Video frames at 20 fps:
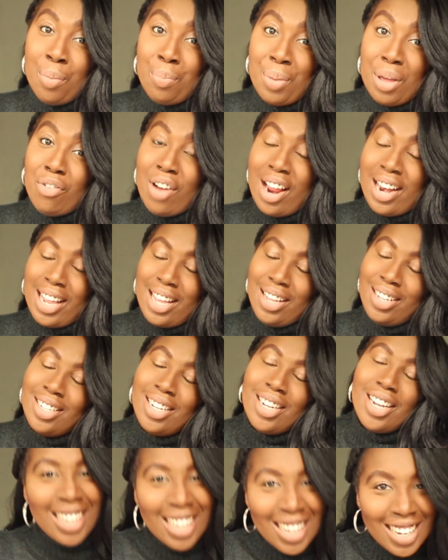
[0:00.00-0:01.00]
be ready.
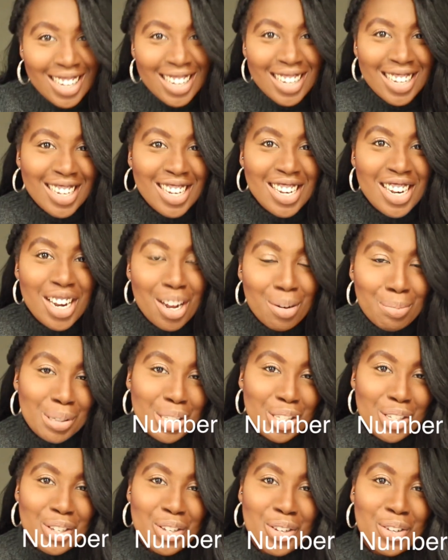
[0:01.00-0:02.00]
Number
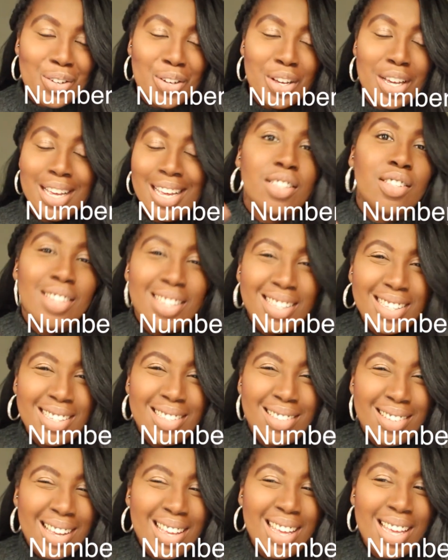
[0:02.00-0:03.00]
two, so this
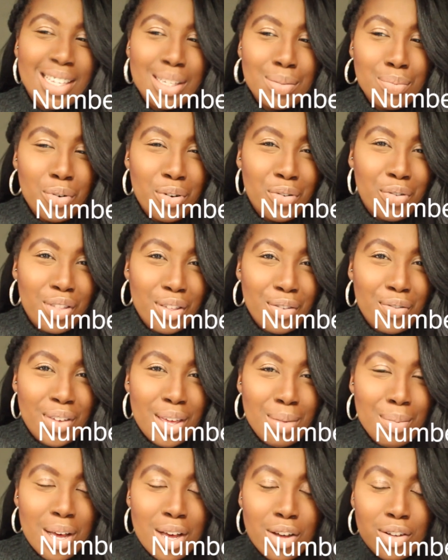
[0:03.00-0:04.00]
is, I guess, more for the
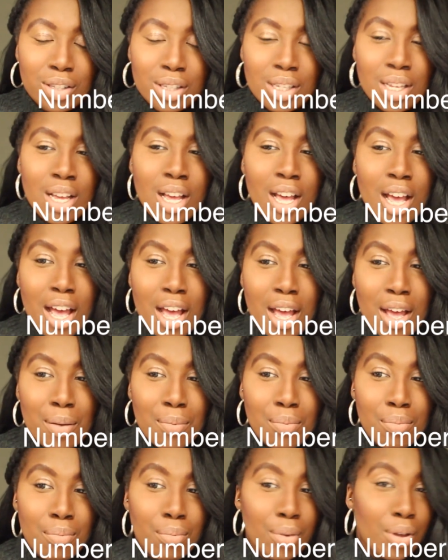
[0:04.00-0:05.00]
females,
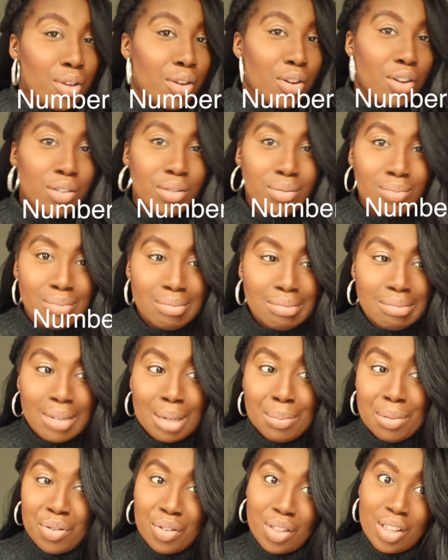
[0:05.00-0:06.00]
but you know,
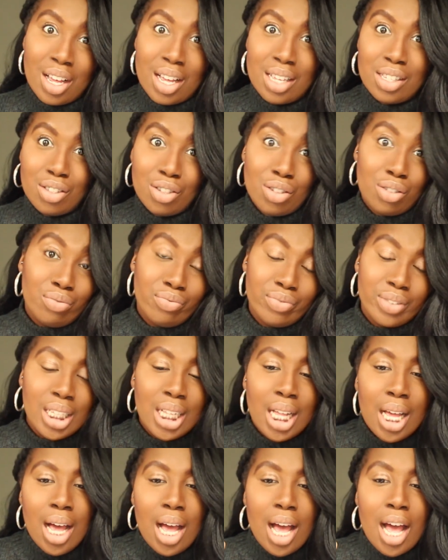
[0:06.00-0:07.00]
might be for the guys too.
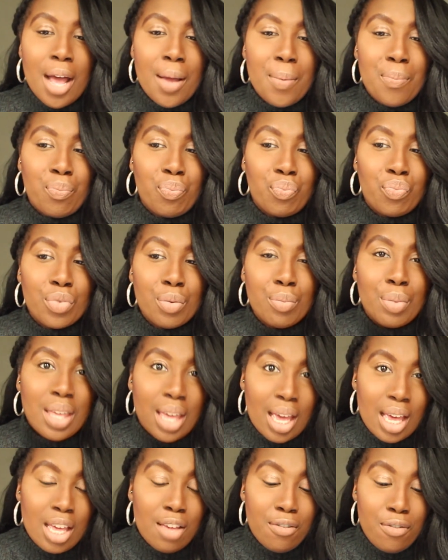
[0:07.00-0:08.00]
But
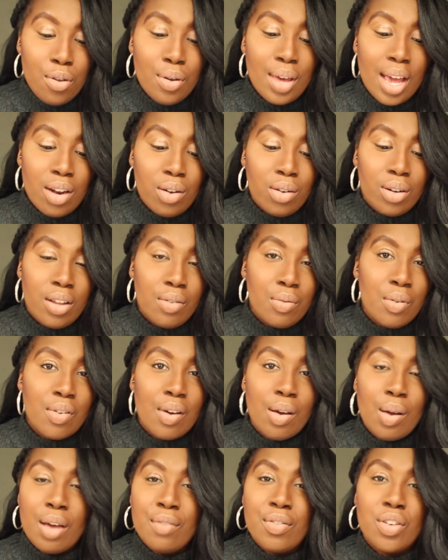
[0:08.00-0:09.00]
yeah, if you cannot live
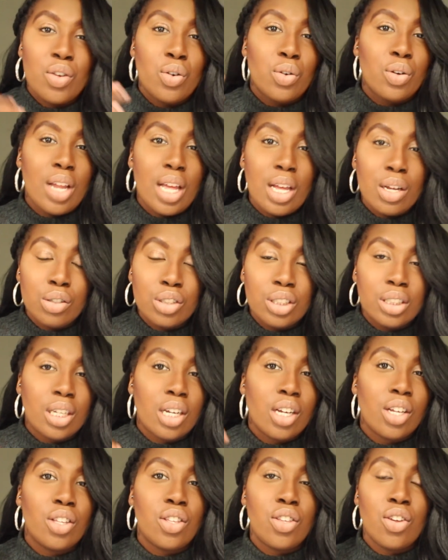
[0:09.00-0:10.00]
without having your nails
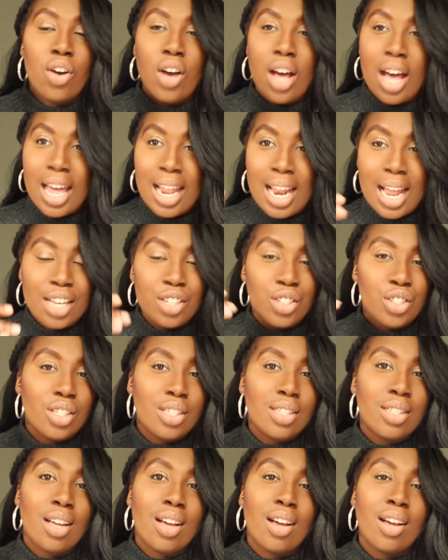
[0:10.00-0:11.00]
done, your
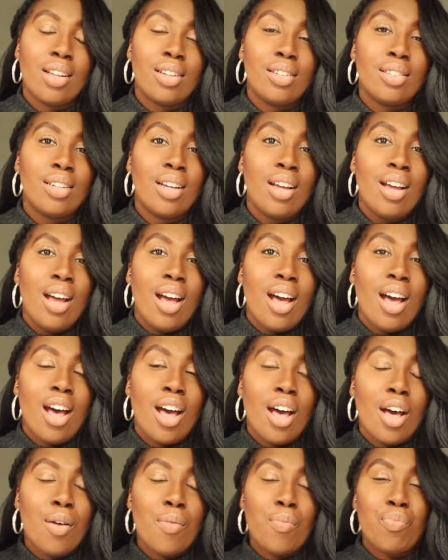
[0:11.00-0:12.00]
eyelashes done,
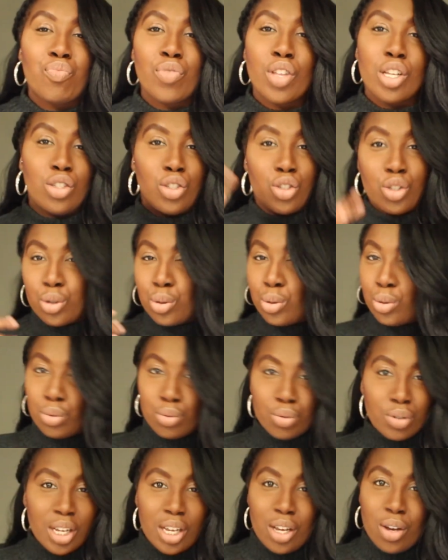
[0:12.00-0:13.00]

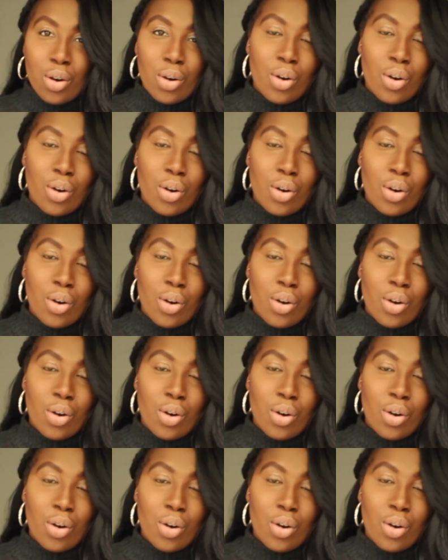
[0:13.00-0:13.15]
jewelry